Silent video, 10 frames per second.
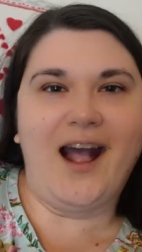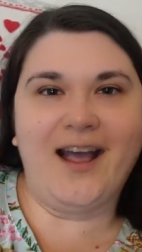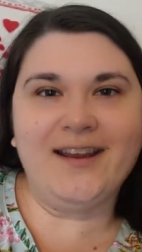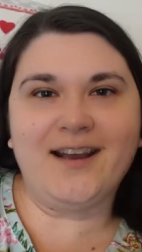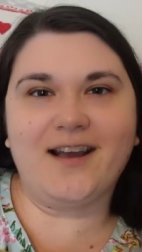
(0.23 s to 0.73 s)

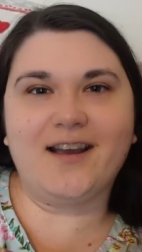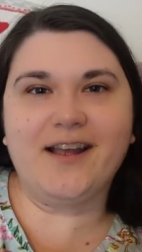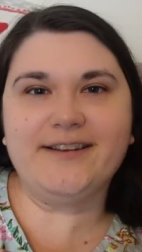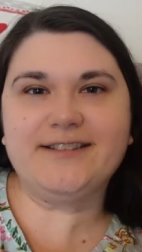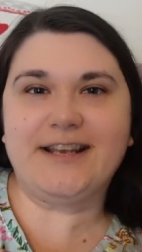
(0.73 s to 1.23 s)
Hi
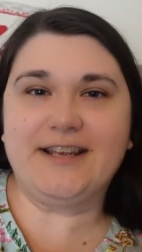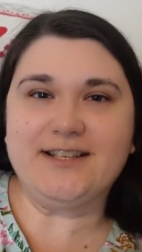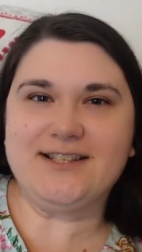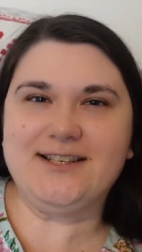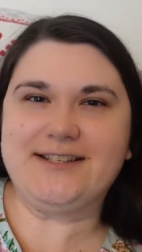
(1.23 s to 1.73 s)
guys,
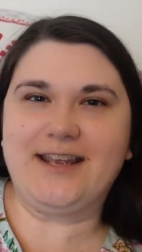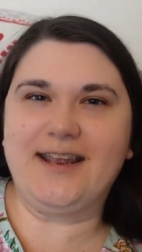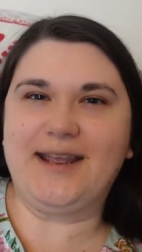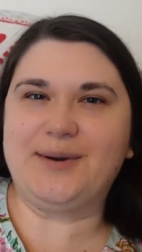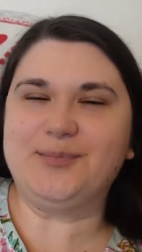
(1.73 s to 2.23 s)
it's
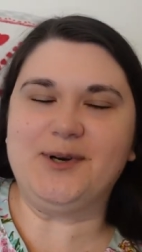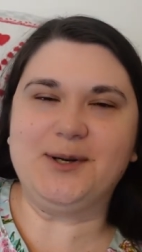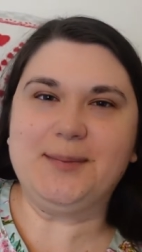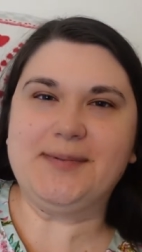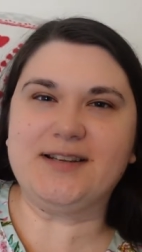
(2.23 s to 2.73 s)
Lizzie and
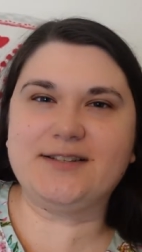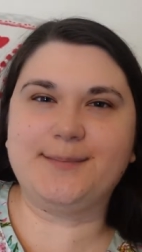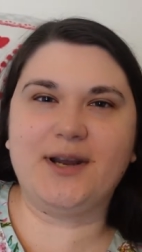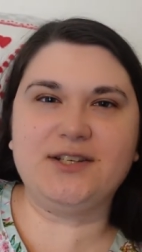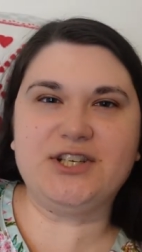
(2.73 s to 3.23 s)
welcome back to my